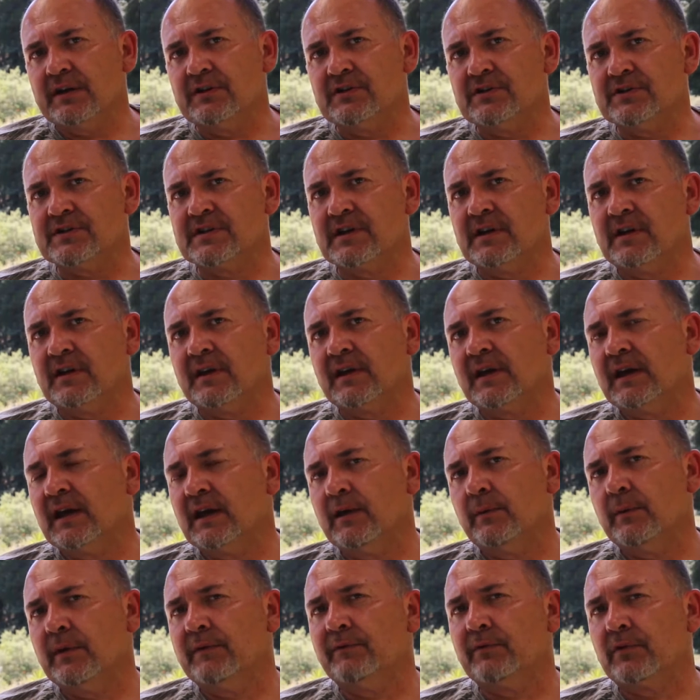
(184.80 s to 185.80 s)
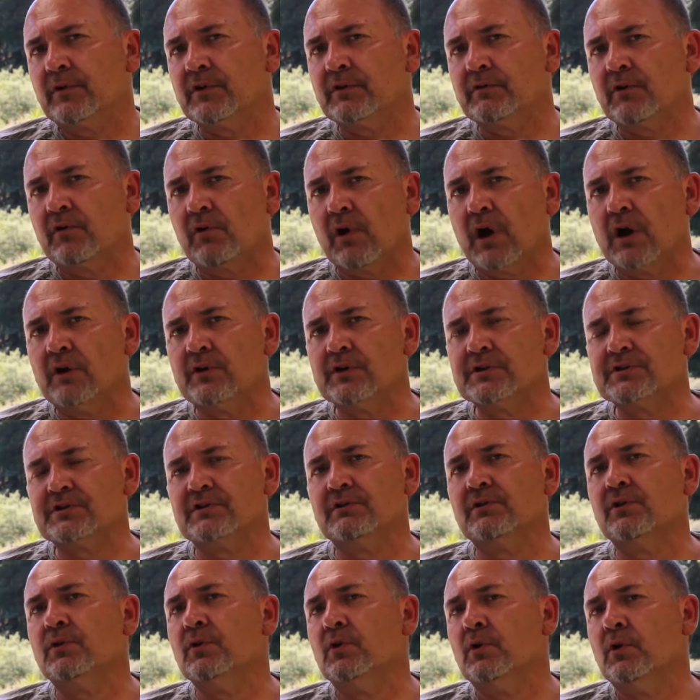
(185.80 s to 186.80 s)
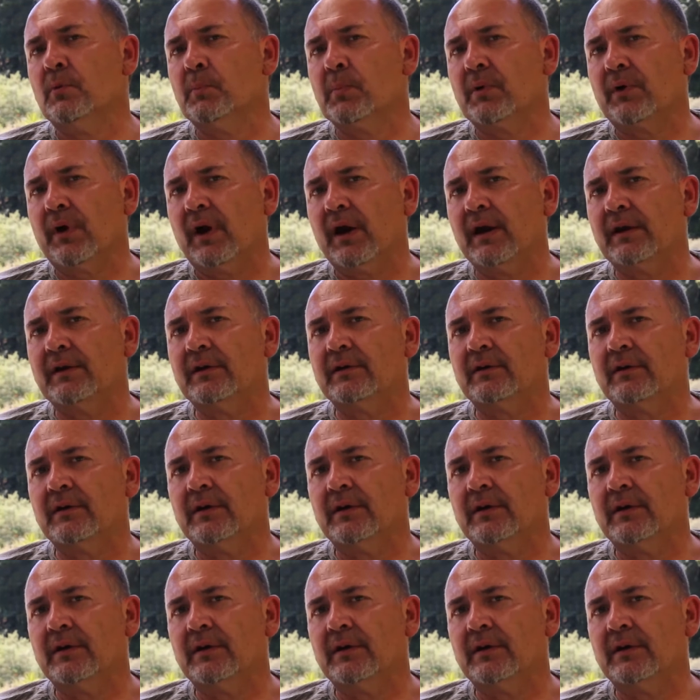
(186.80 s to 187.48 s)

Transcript: New Zealand Kiwi Fruit Growers Incorporated.